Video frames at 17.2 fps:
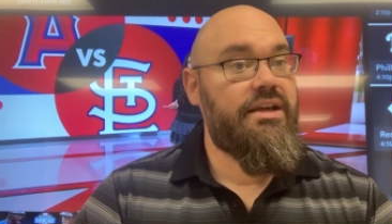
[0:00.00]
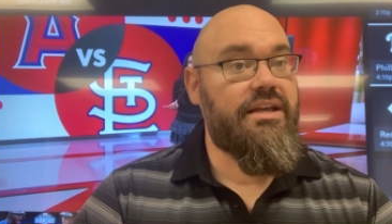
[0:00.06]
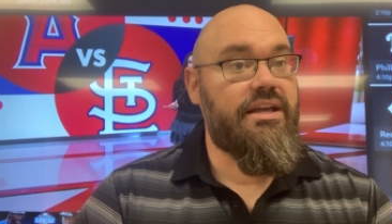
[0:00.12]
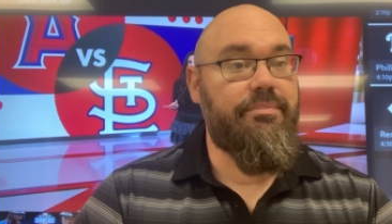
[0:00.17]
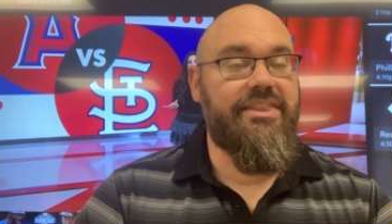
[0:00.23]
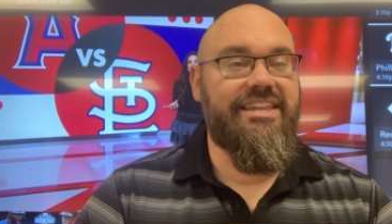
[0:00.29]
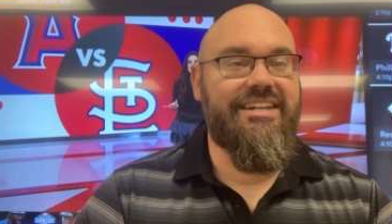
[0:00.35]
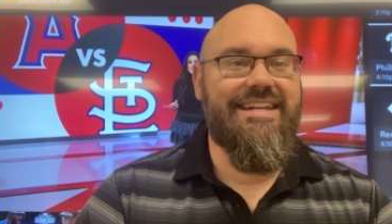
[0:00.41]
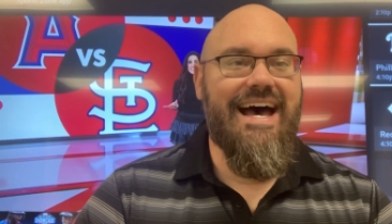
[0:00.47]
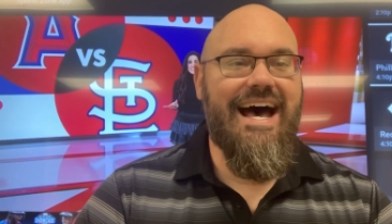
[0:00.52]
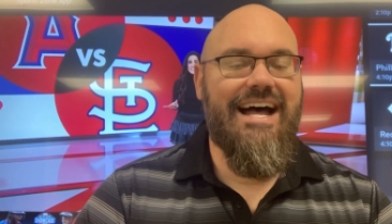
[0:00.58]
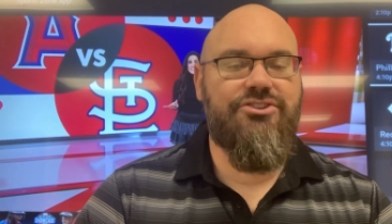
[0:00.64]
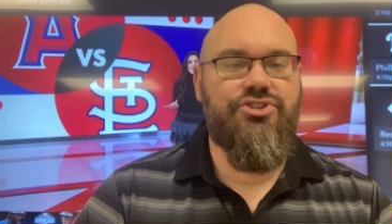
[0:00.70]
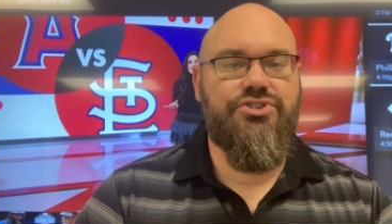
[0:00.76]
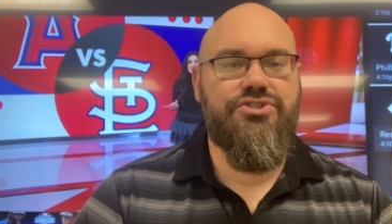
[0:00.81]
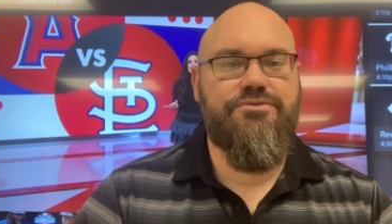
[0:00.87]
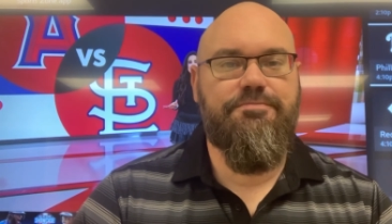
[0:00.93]
Give me the
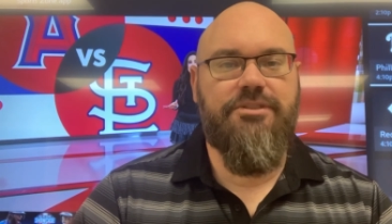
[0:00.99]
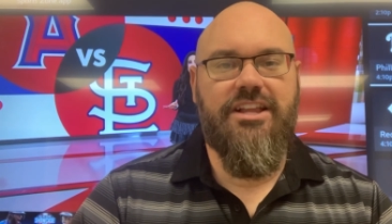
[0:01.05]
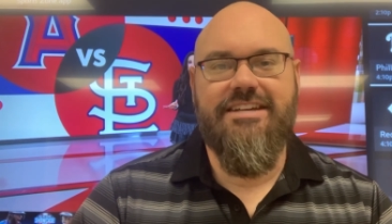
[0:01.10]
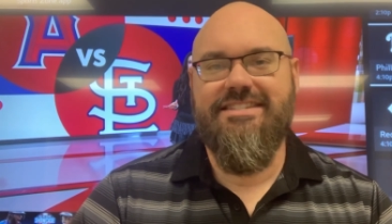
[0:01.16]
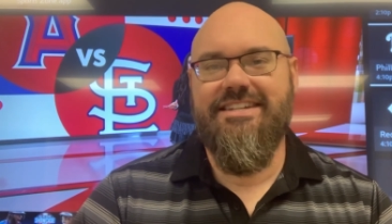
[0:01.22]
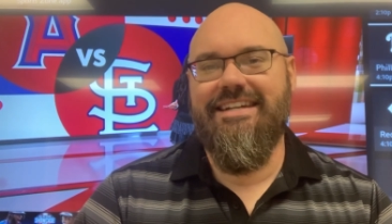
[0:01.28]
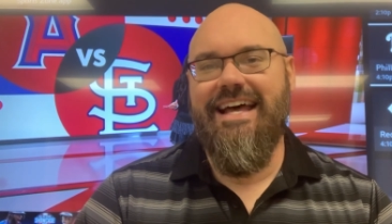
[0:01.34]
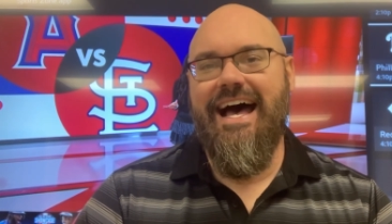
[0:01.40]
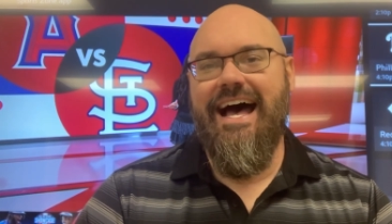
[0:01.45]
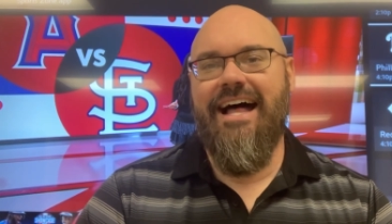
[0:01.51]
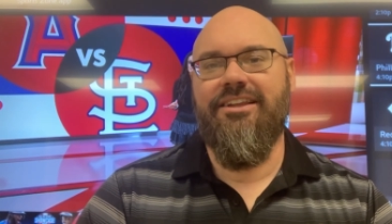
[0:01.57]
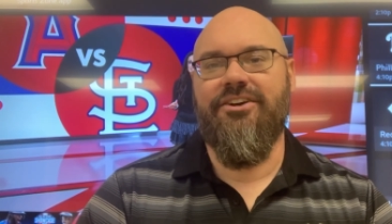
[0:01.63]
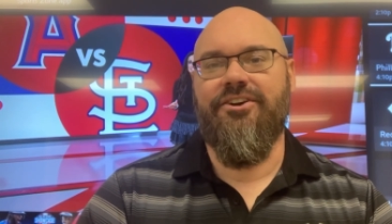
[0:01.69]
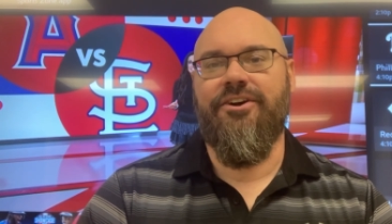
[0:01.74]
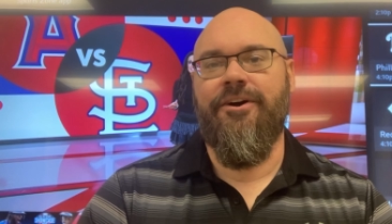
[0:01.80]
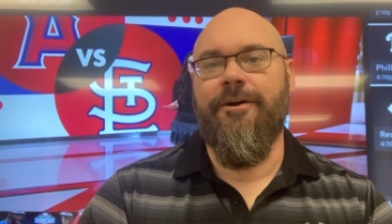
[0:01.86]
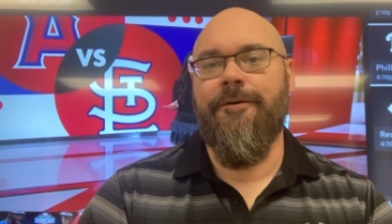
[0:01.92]
Dodgers plus a
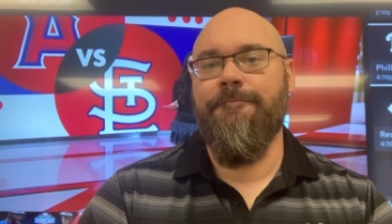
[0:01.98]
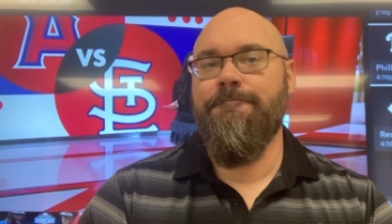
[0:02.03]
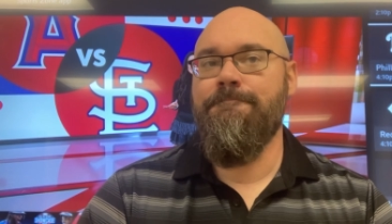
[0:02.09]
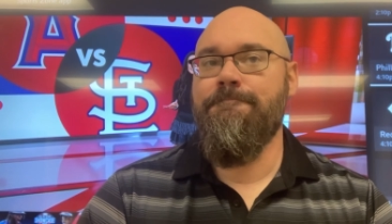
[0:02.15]
dollar